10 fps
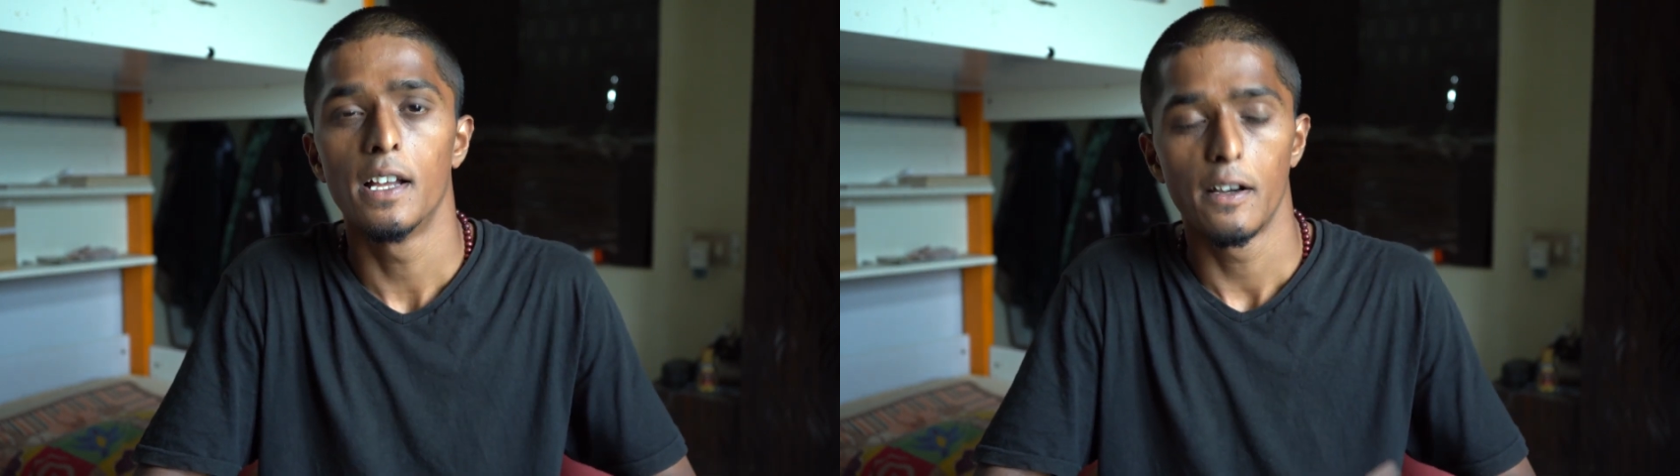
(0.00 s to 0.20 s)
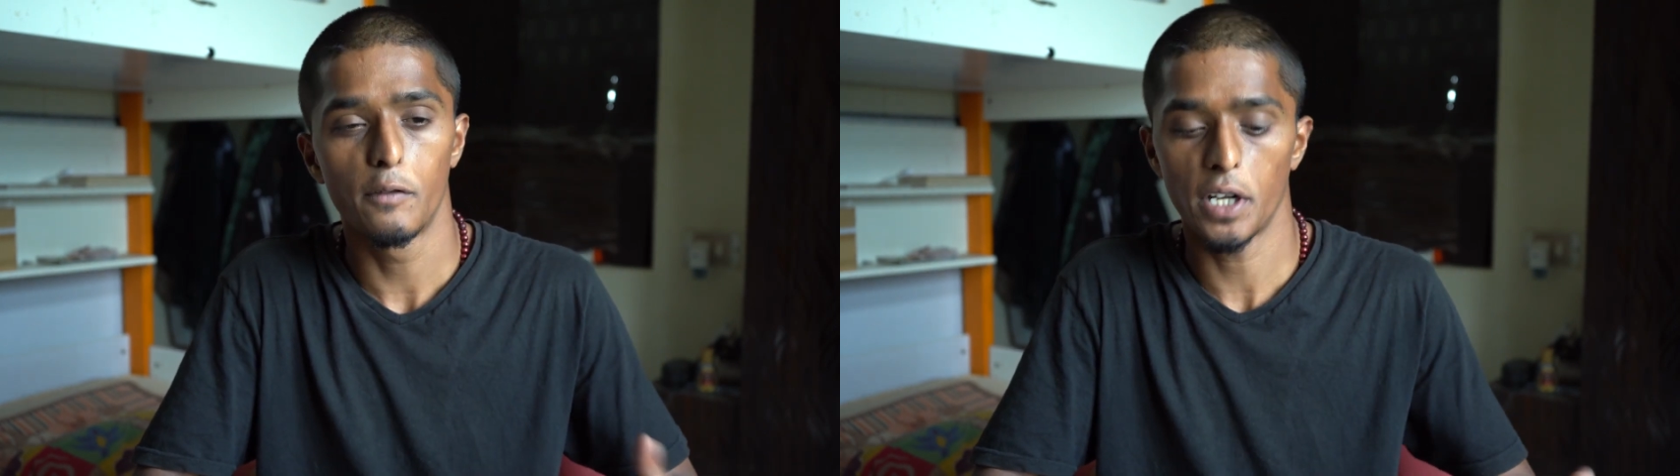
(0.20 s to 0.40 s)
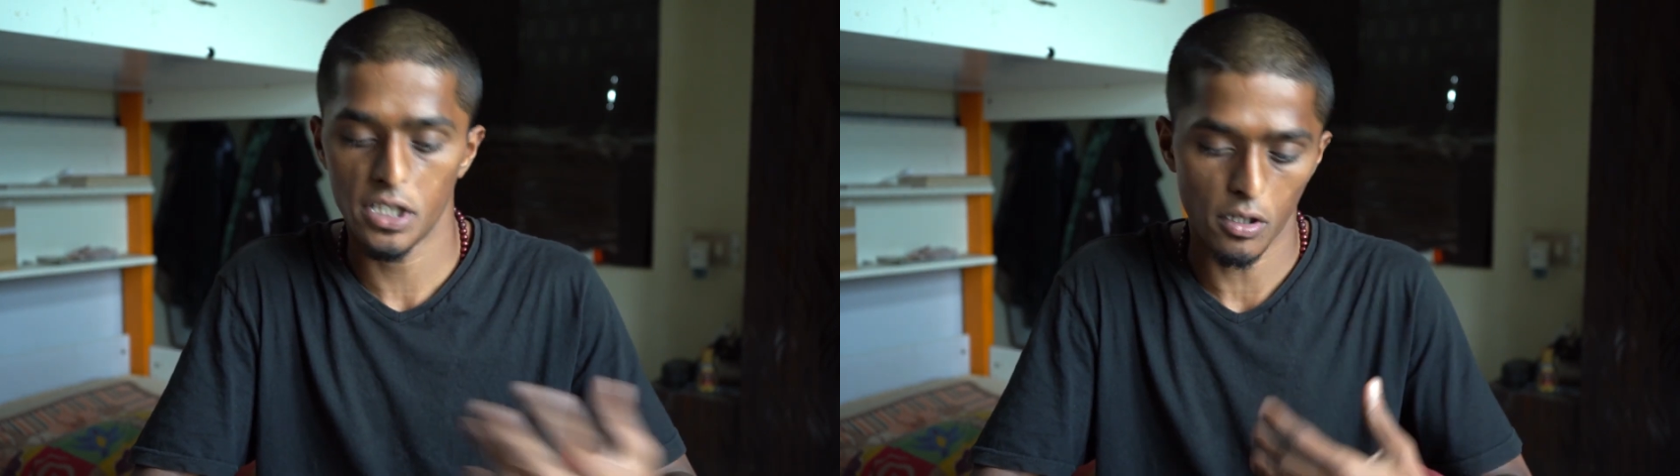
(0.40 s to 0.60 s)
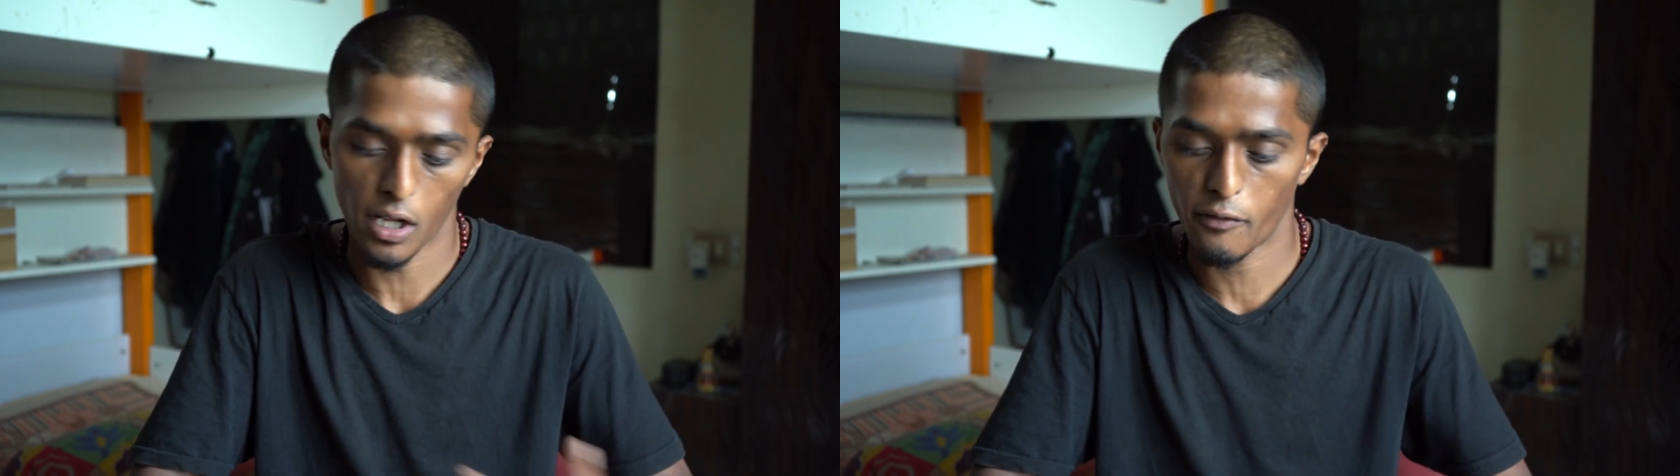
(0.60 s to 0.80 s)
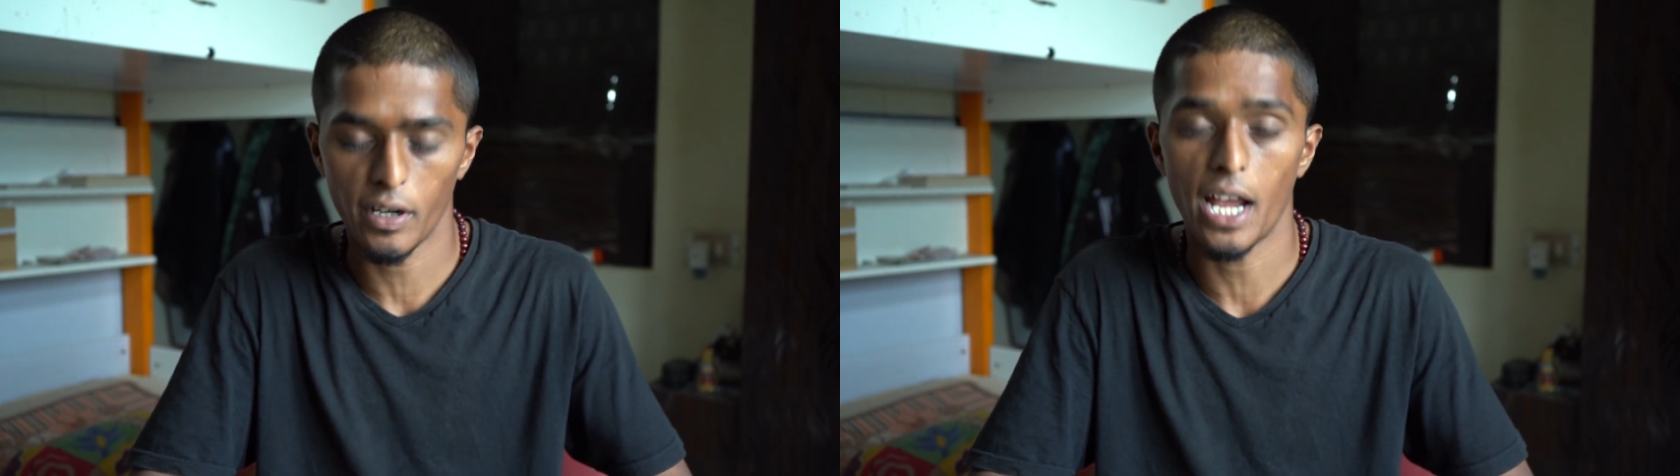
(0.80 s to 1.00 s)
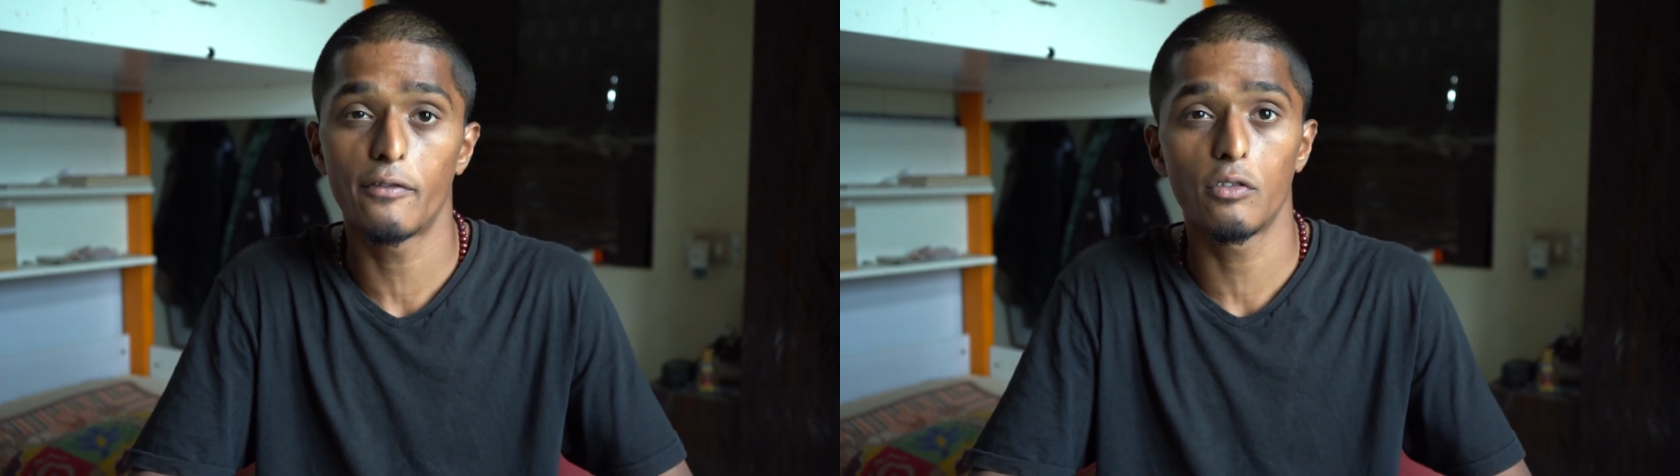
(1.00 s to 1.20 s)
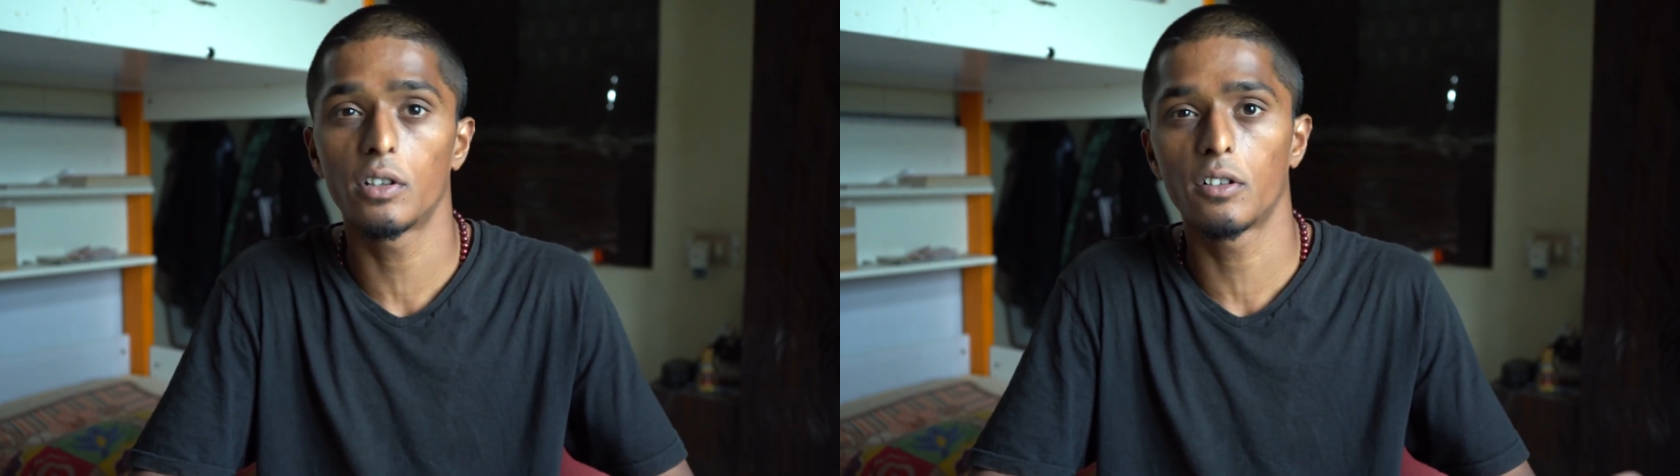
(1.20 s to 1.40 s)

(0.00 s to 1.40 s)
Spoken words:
footage out of an iPhone,